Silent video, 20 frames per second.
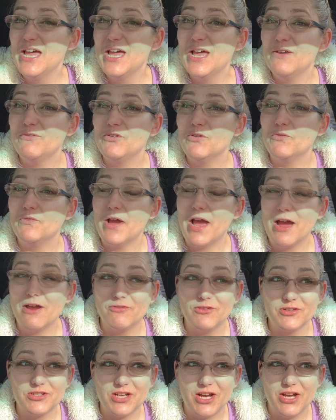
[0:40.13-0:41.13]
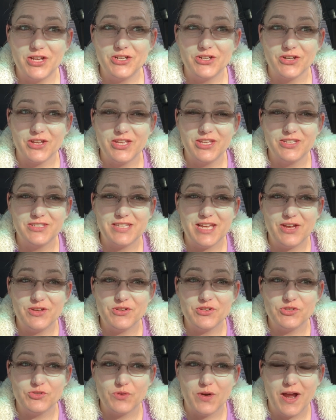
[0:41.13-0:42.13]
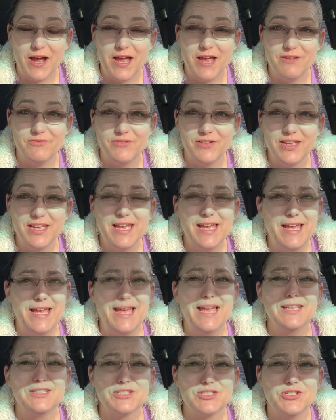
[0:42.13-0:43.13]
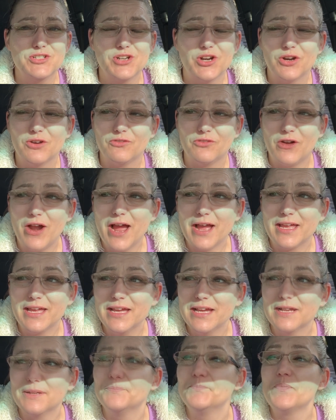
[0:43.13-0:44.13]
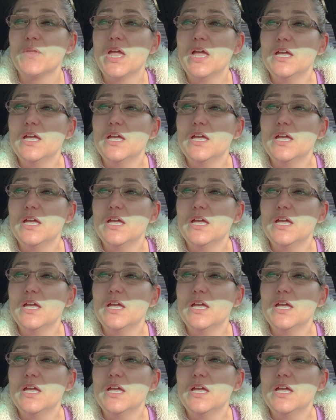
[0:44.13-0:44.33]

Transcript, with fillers: if you've ever taught your kids how to drive, it's nerve-wracking.